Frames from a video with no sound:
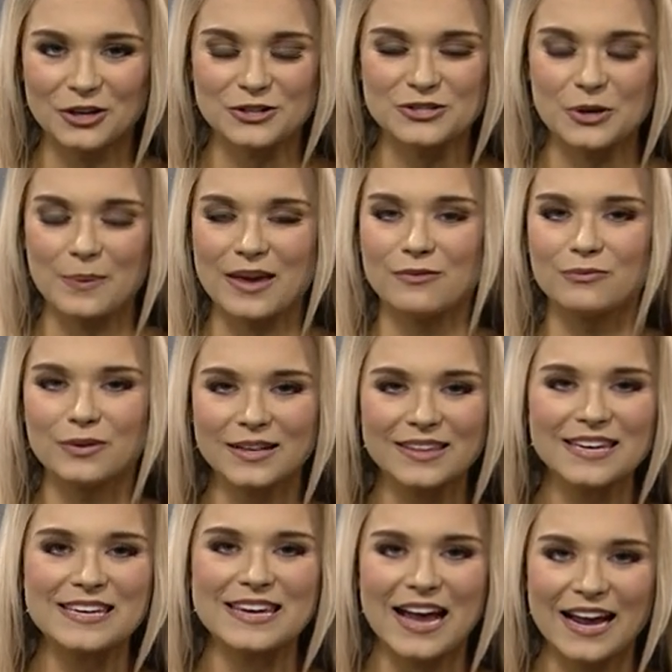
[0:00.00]
So a
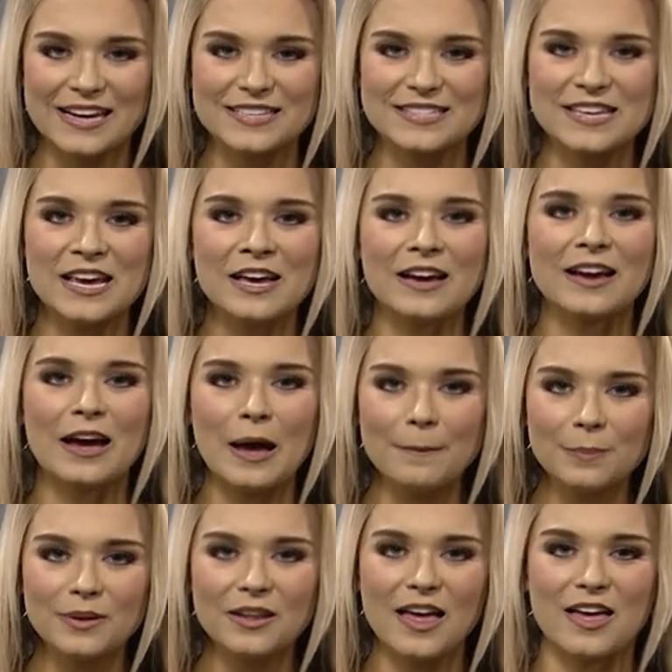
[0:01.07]
really nice
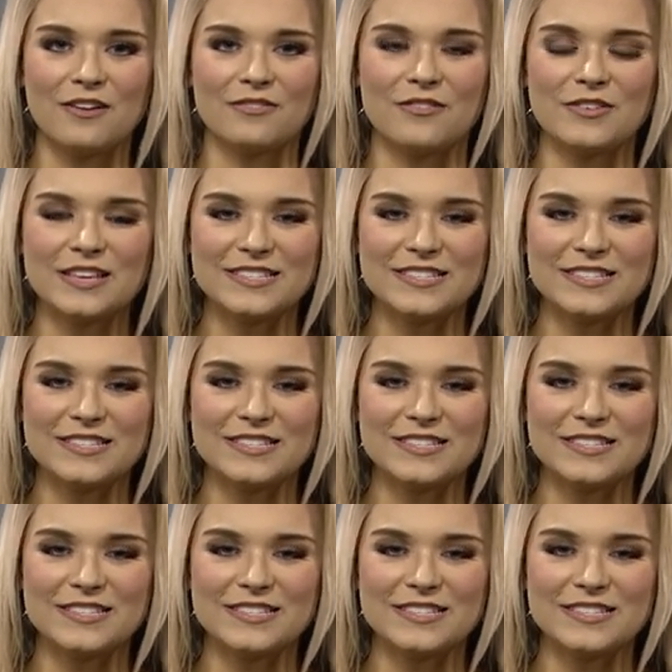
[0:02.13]
couple of